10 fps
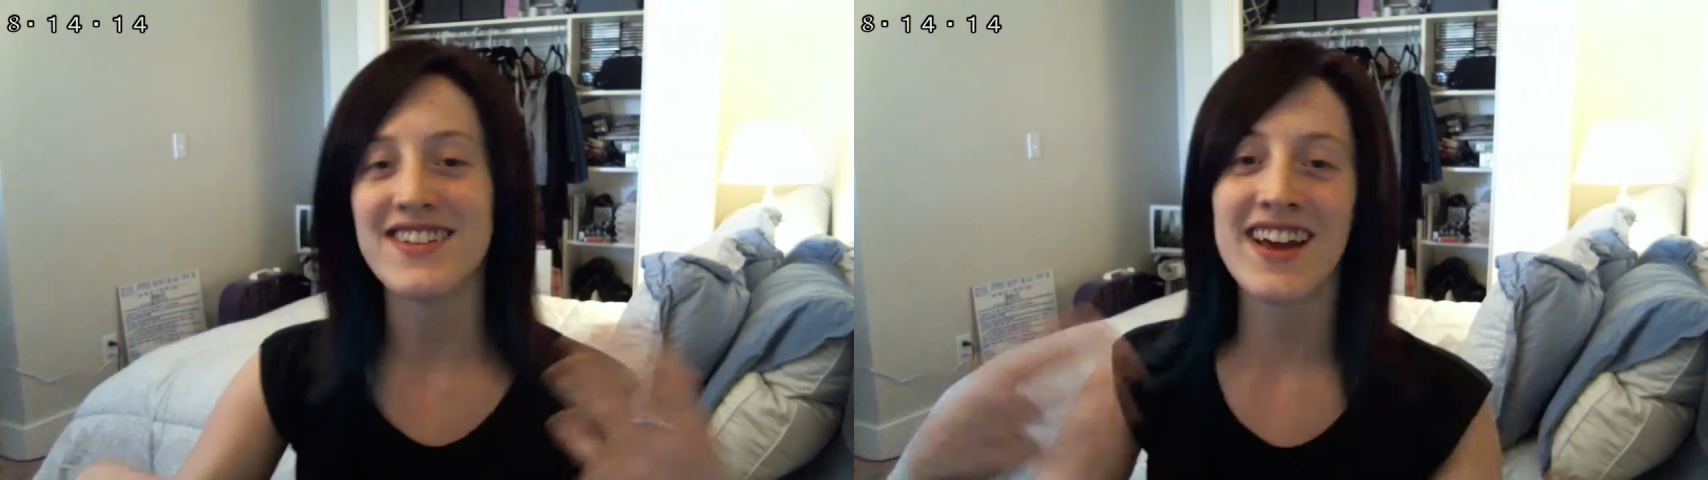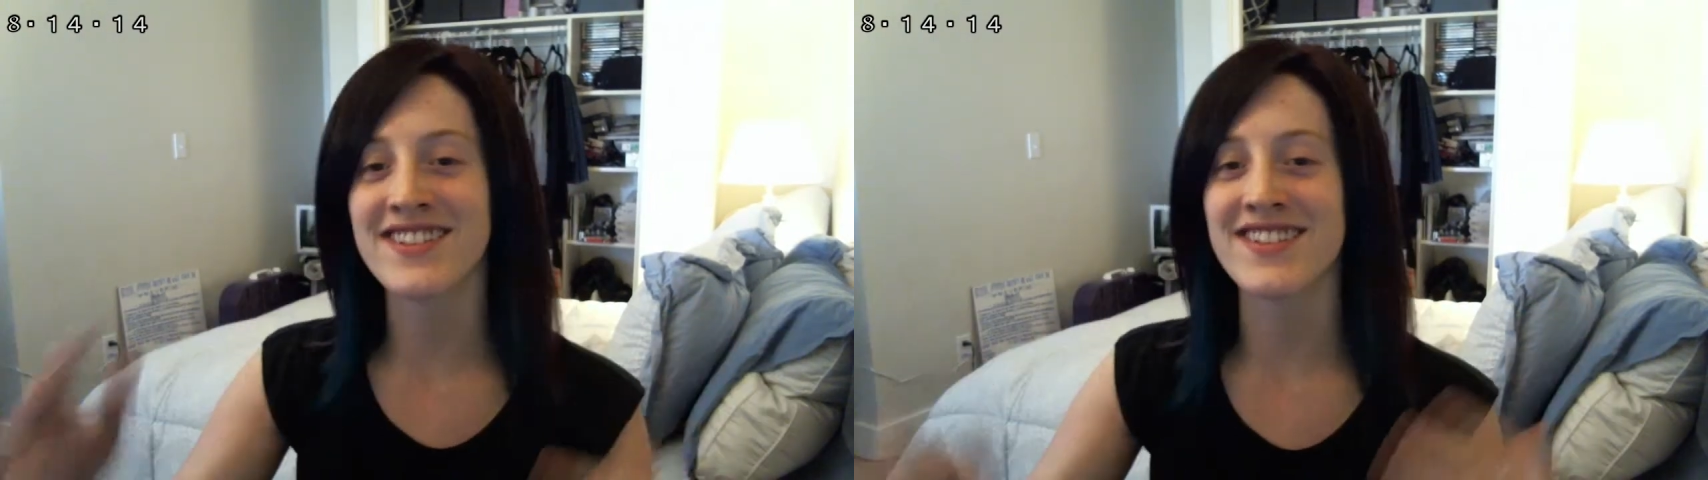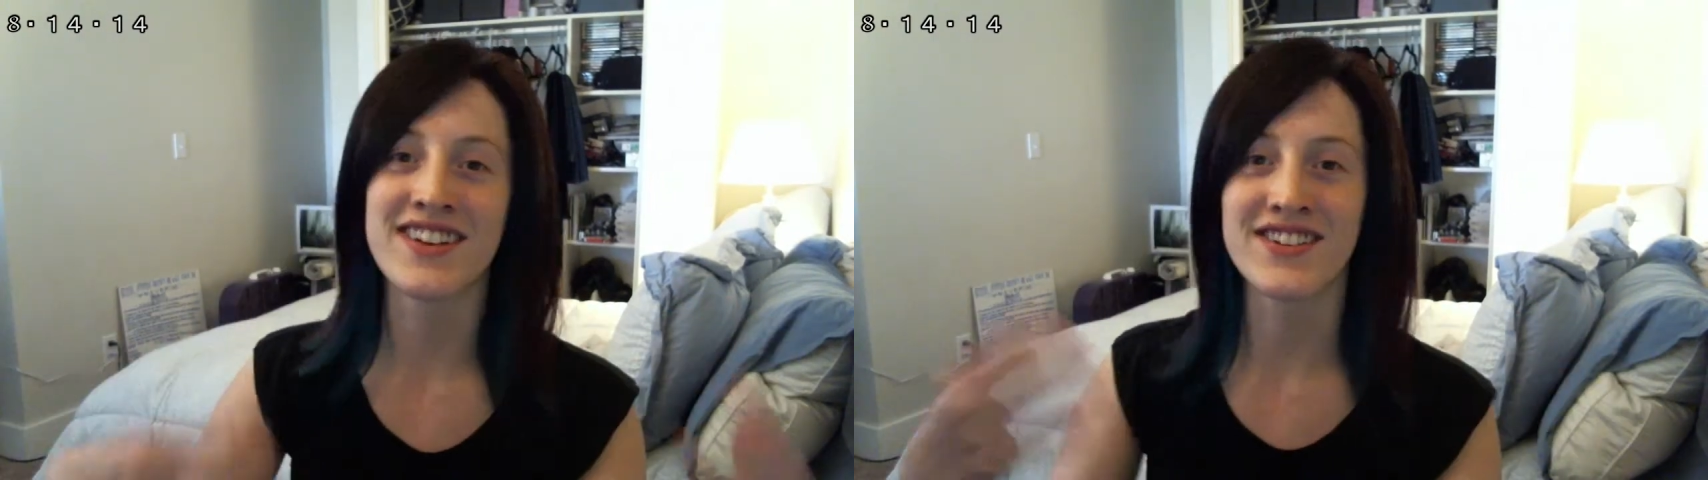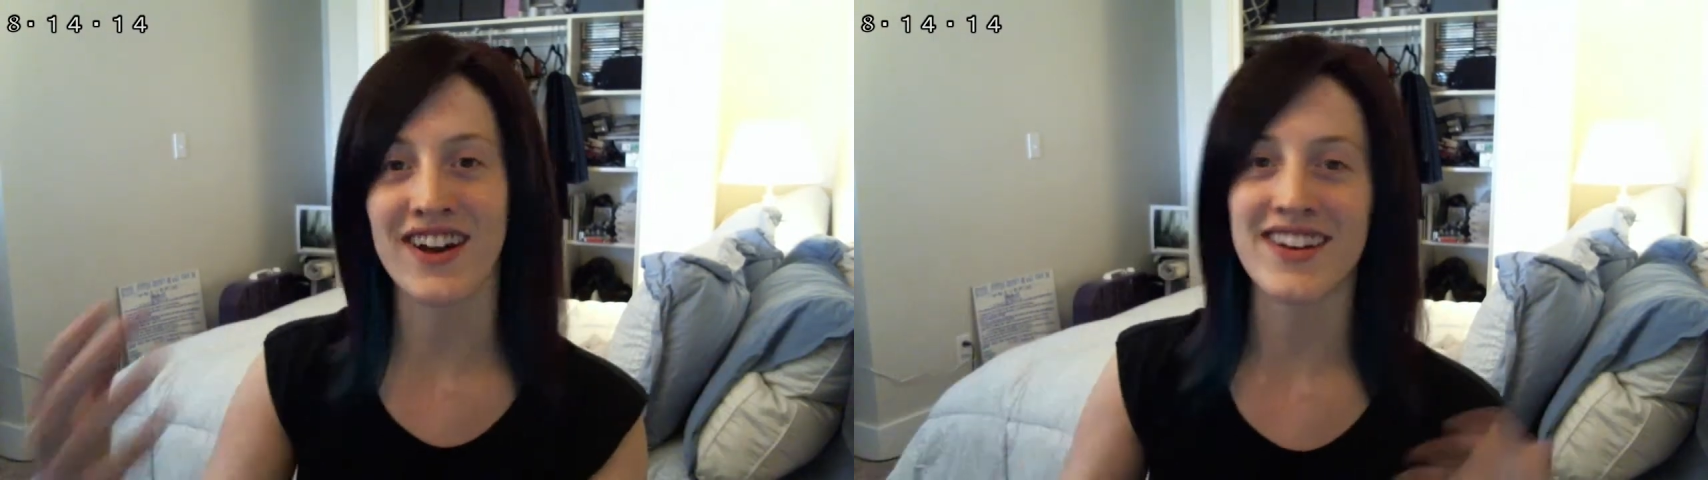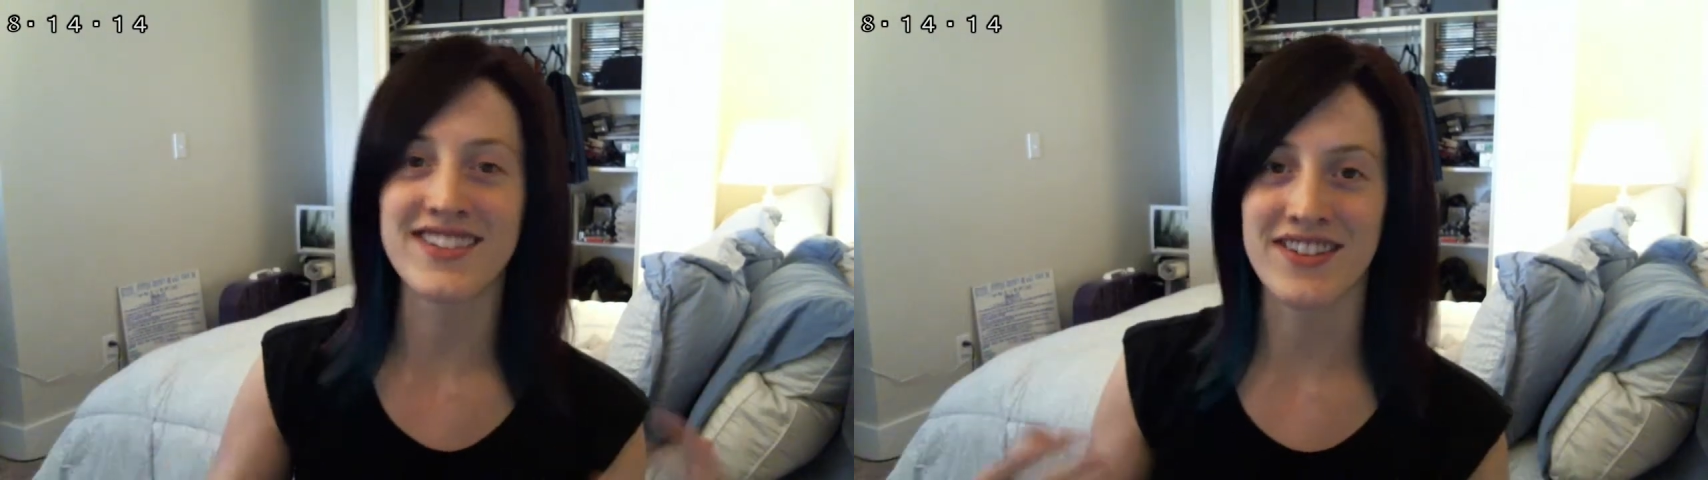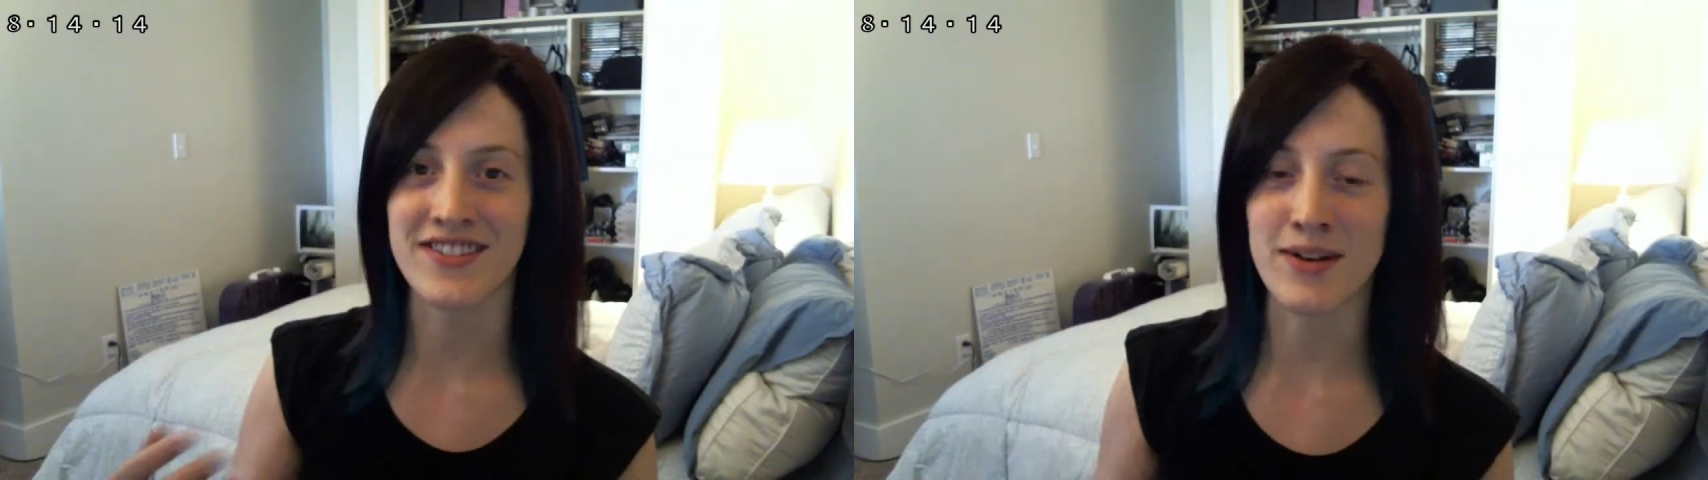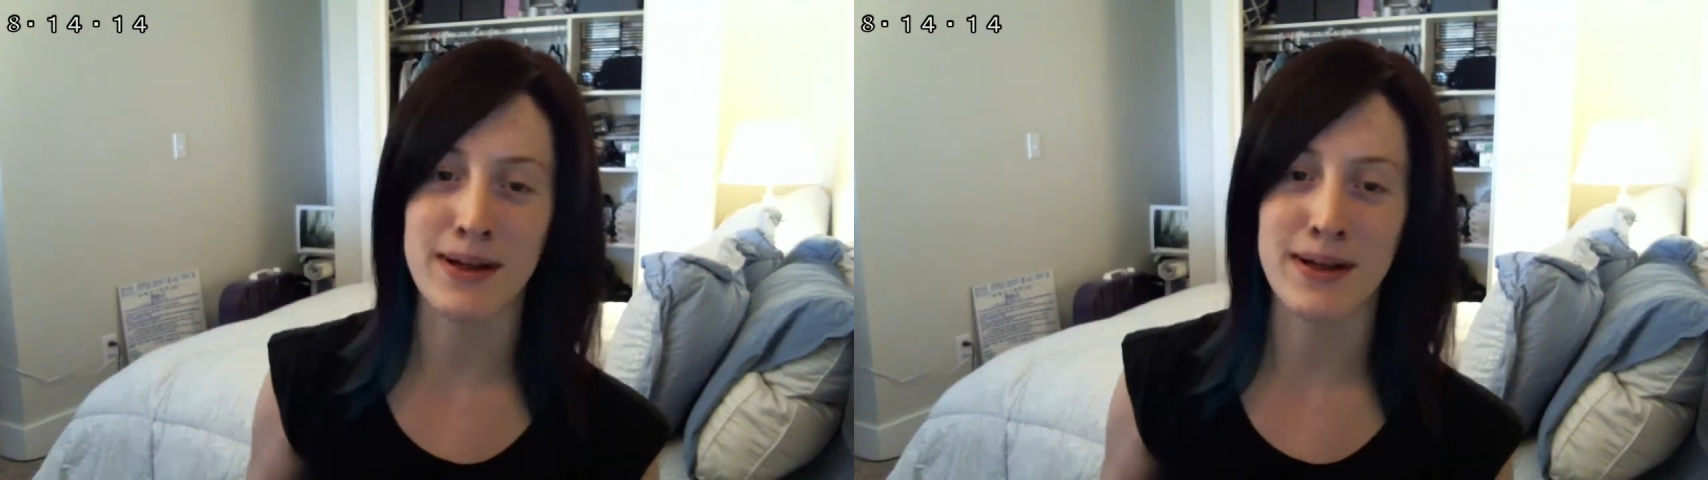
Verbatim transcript: etc. etc.